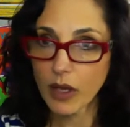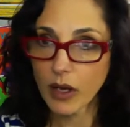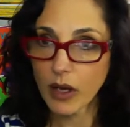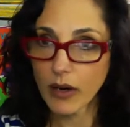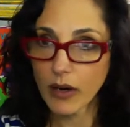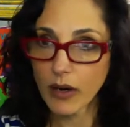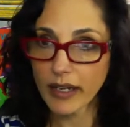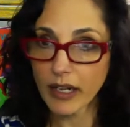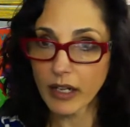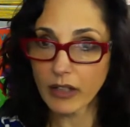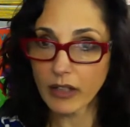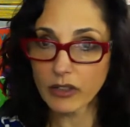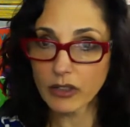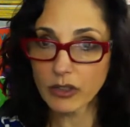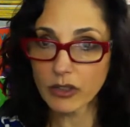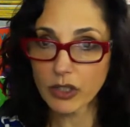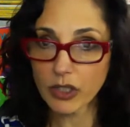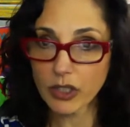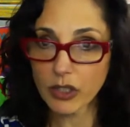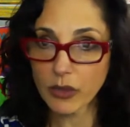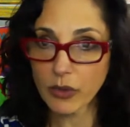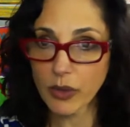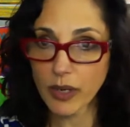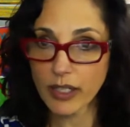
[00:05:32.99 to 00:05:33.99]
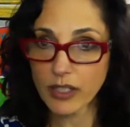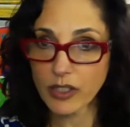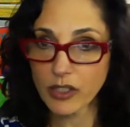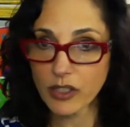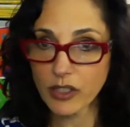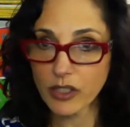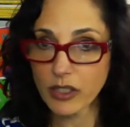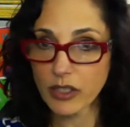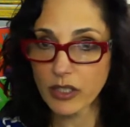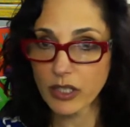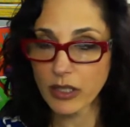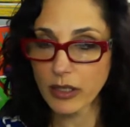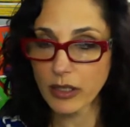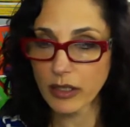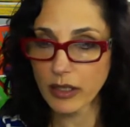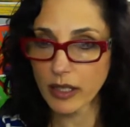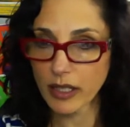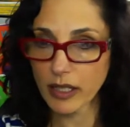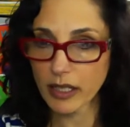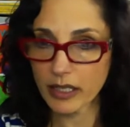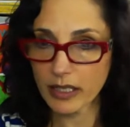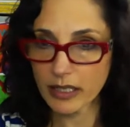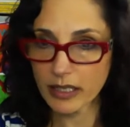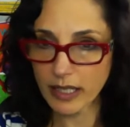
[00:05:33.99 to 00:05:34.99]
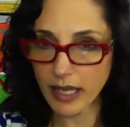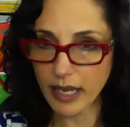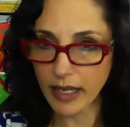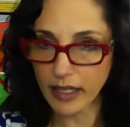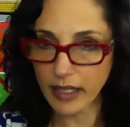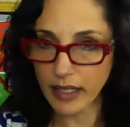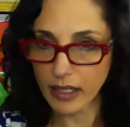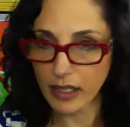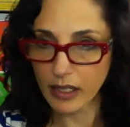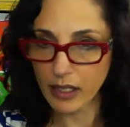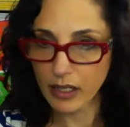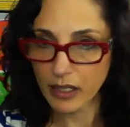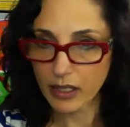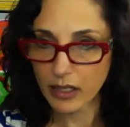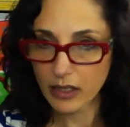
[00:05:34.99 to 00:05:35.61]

right, I'll do the questions in a second.